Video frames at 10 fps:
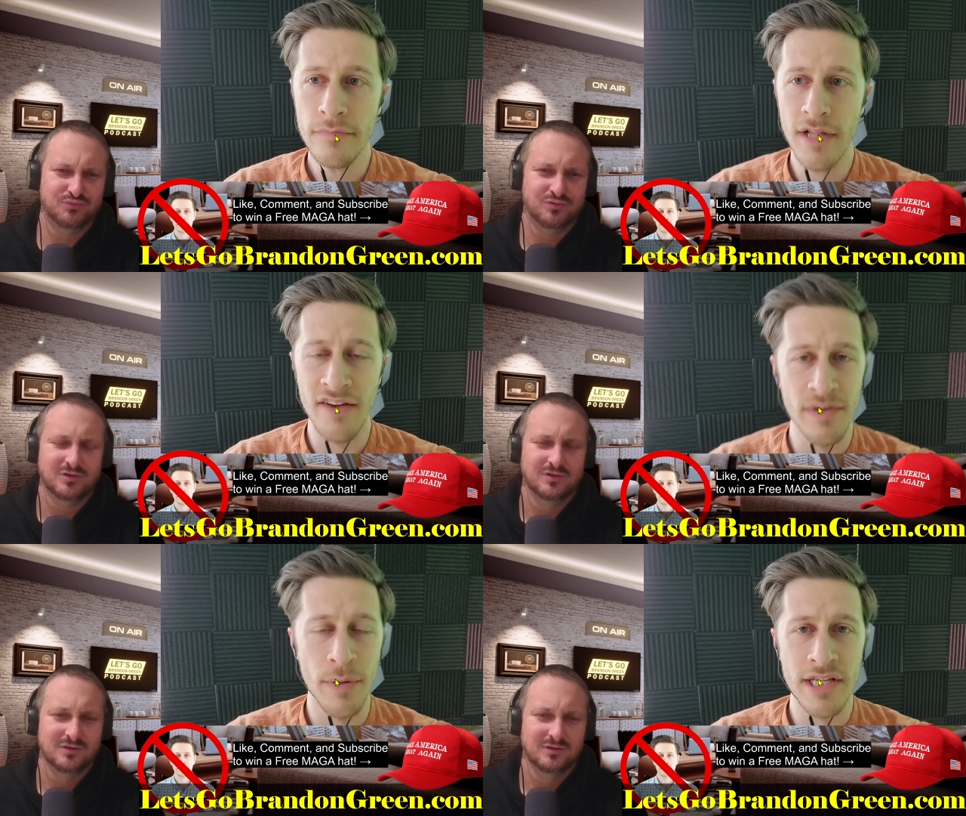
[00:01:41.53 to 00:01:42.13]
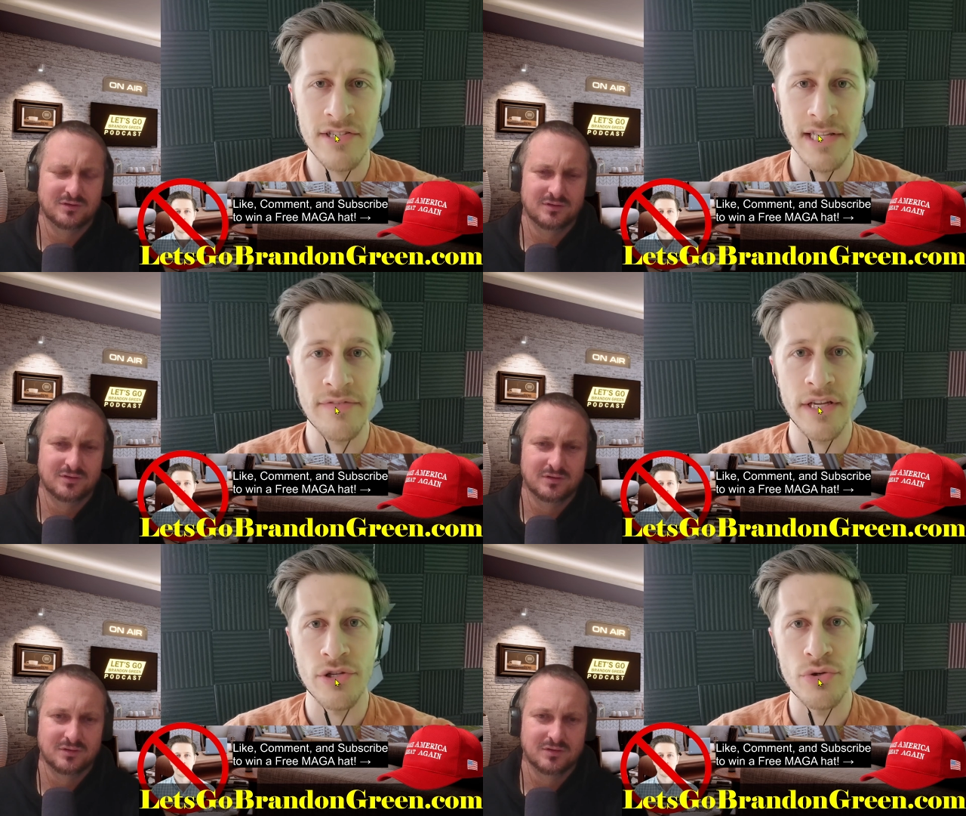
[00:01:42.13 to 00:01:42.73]
Speaker 1: everybody's
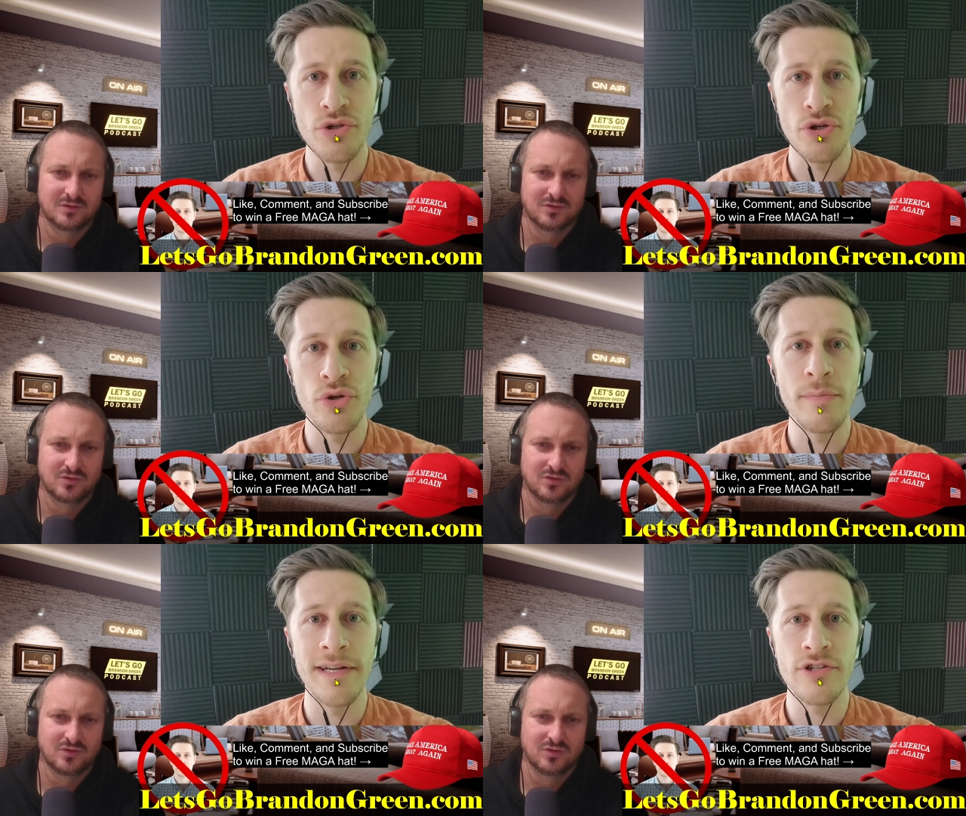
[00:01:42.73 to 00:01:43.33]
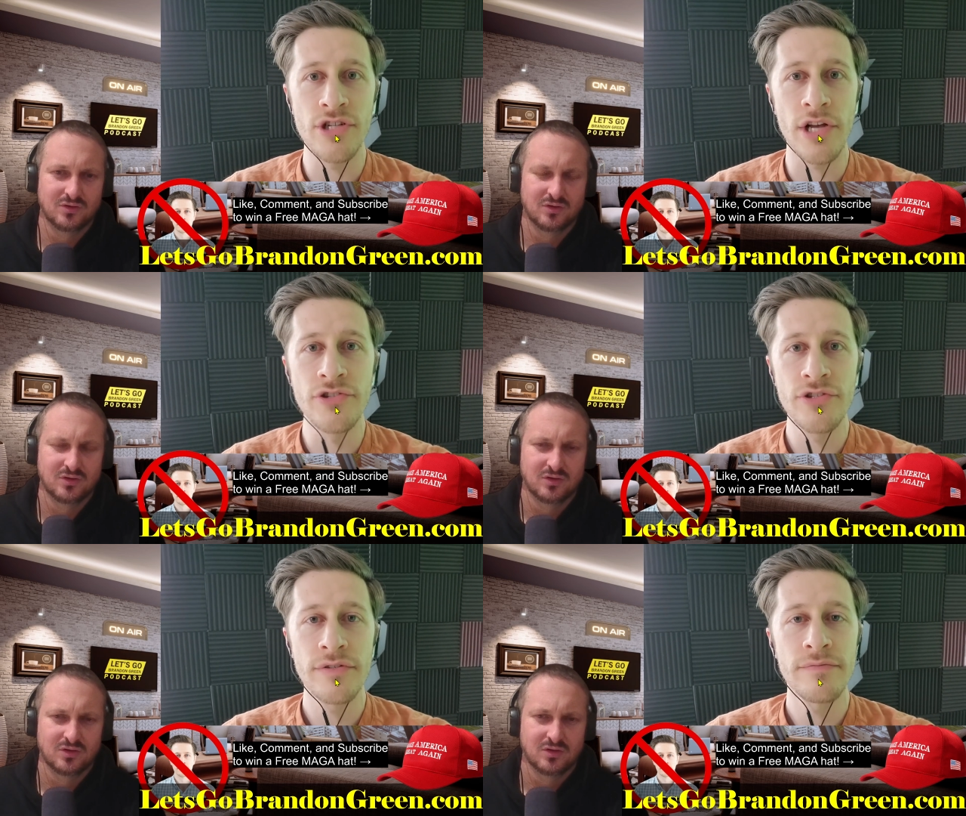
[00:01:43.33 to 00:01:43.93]
leaving YouTube, and it
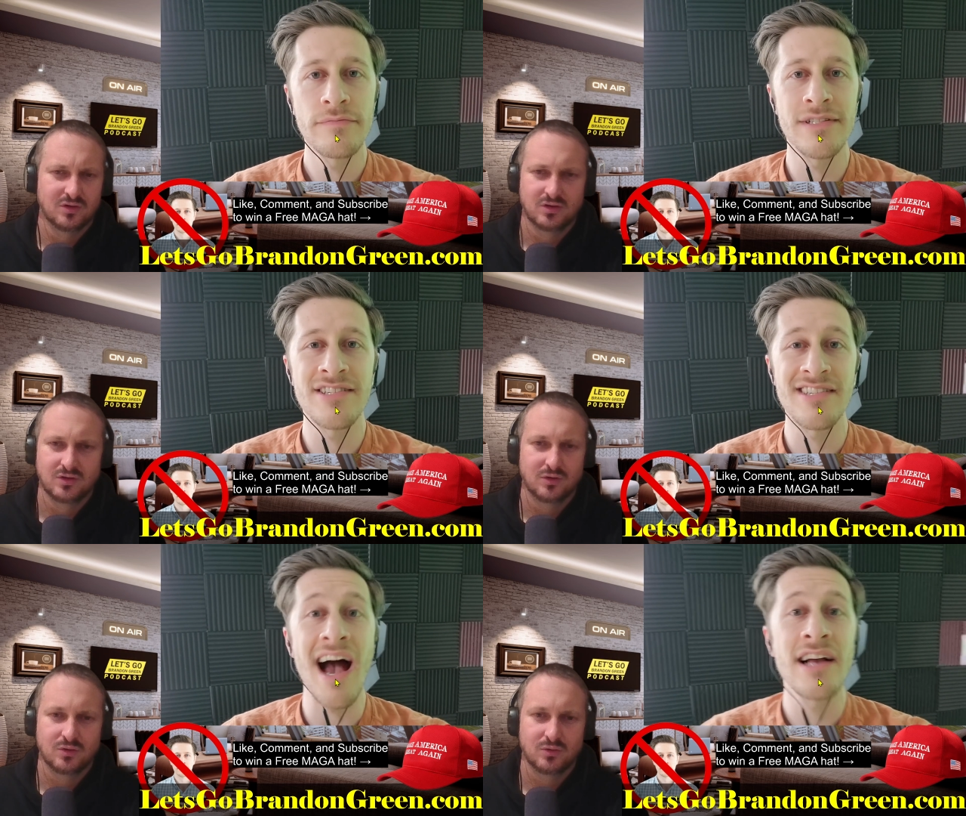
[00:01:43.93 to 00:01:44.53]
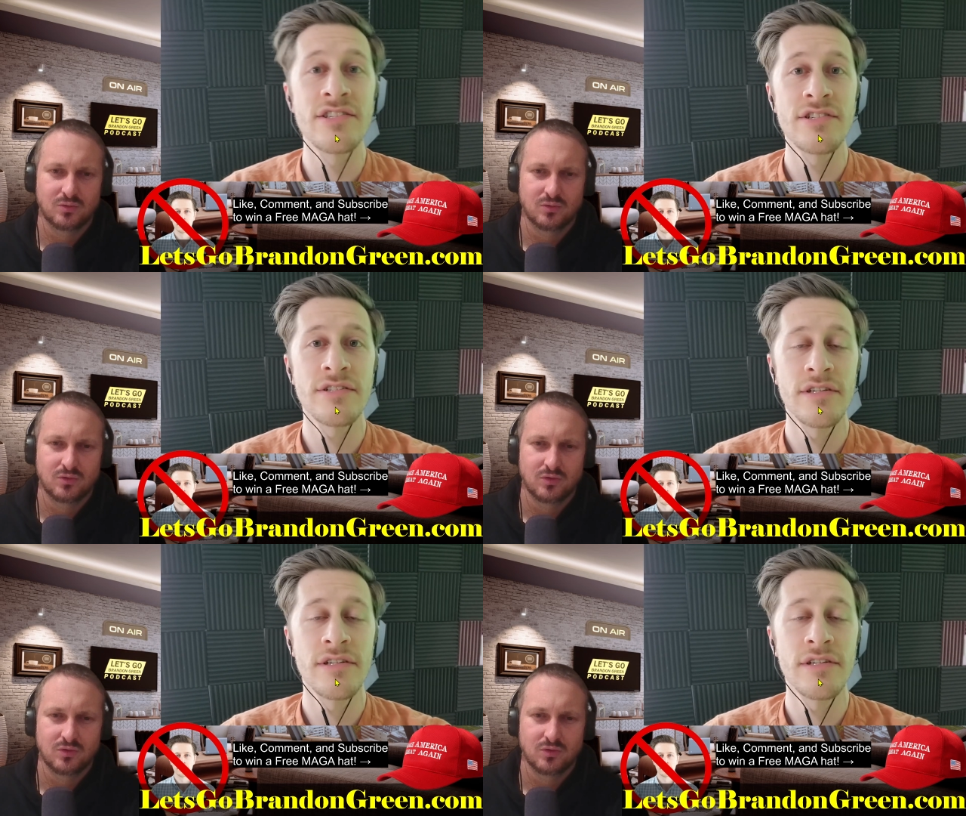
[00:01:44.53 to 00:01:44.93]
just it sucks.